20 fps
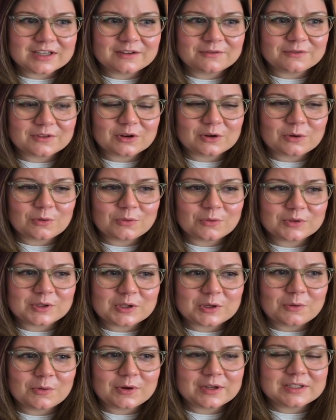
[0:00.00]
if they're
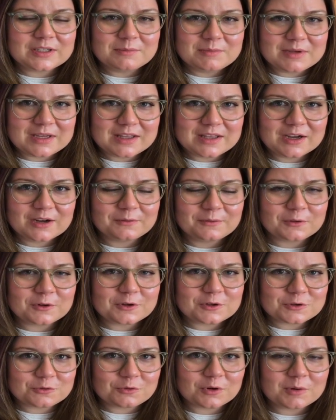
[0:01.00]
only going to be there for
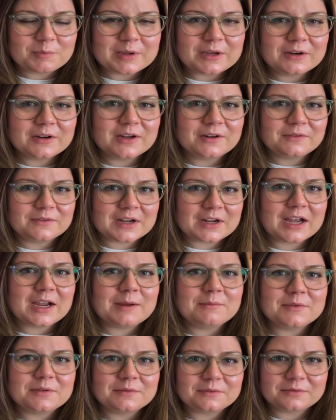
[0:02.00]
a short period of
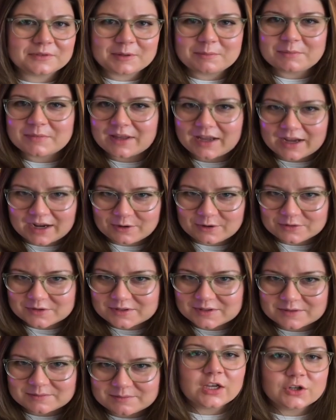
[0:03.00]
time to flip the
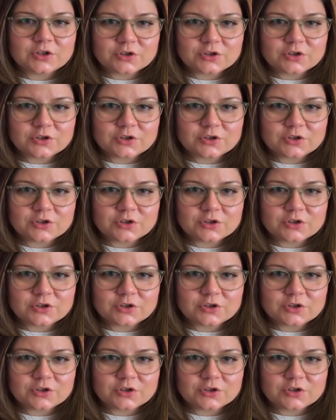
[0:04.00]
house?